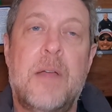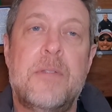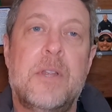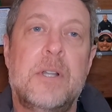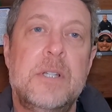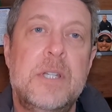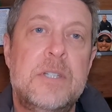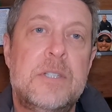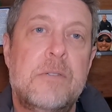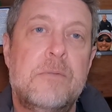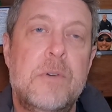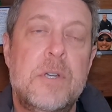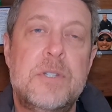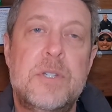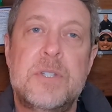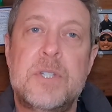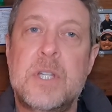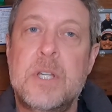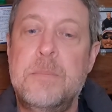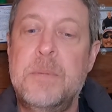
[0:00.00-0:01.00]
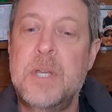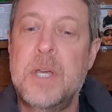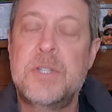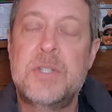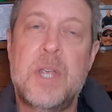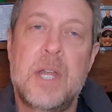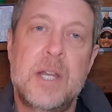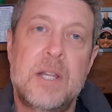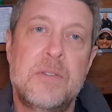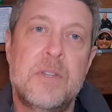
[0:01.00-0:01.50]
not the least of which is going to be
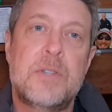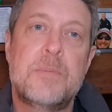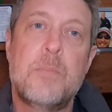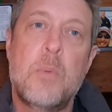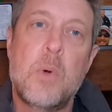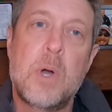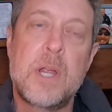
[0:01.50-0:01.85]
us getting this